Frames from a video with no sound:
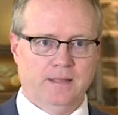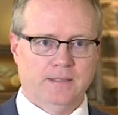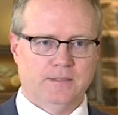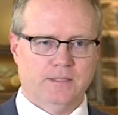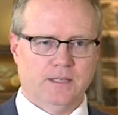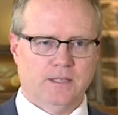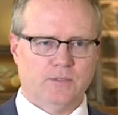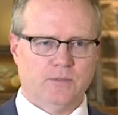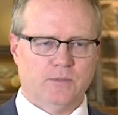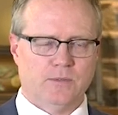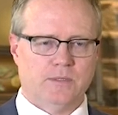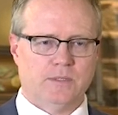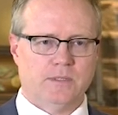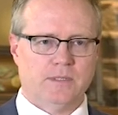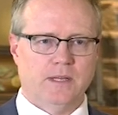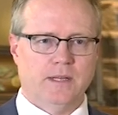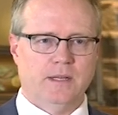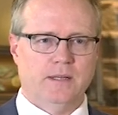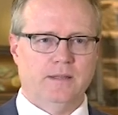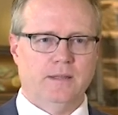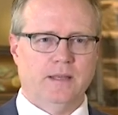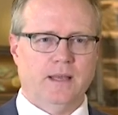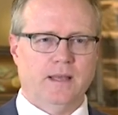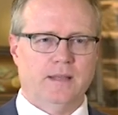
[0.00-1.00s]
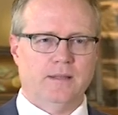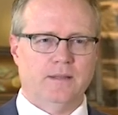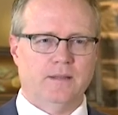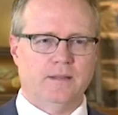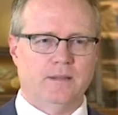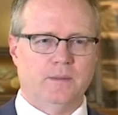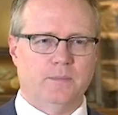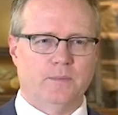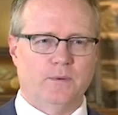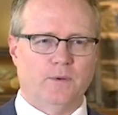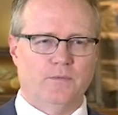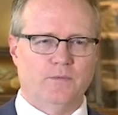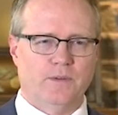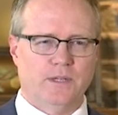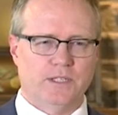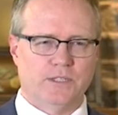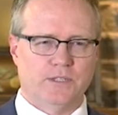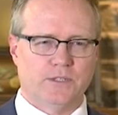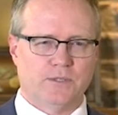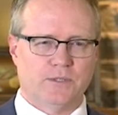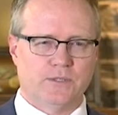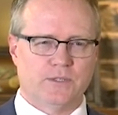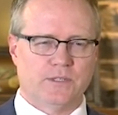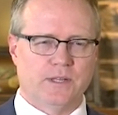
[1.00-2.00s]
It's interesting that the
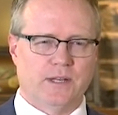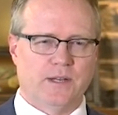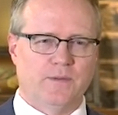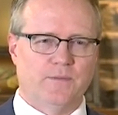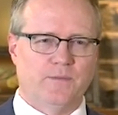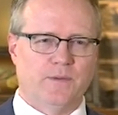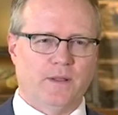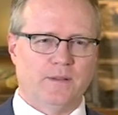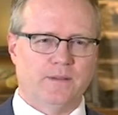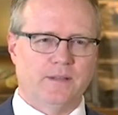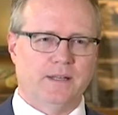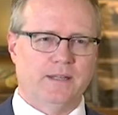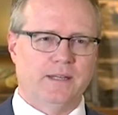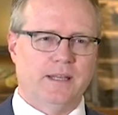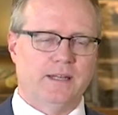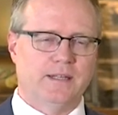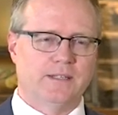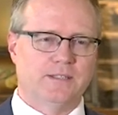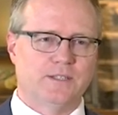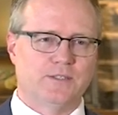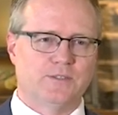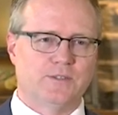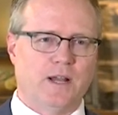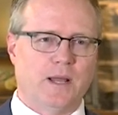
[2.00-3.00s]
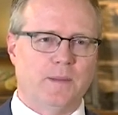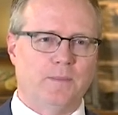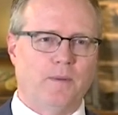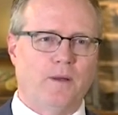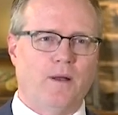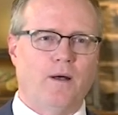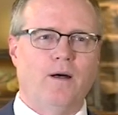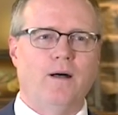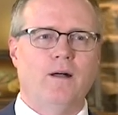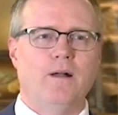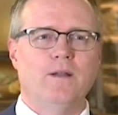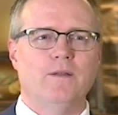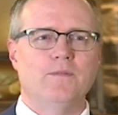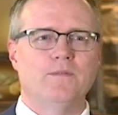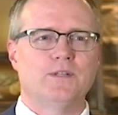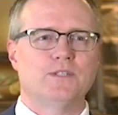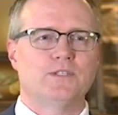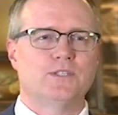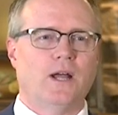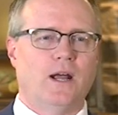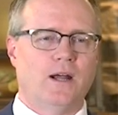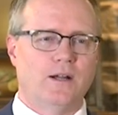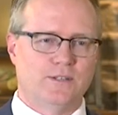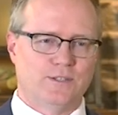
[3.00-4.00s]
provincial synod felt they needed to drop all the
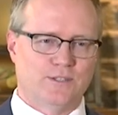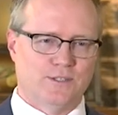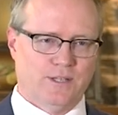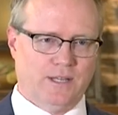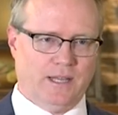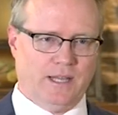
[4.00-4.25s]
charges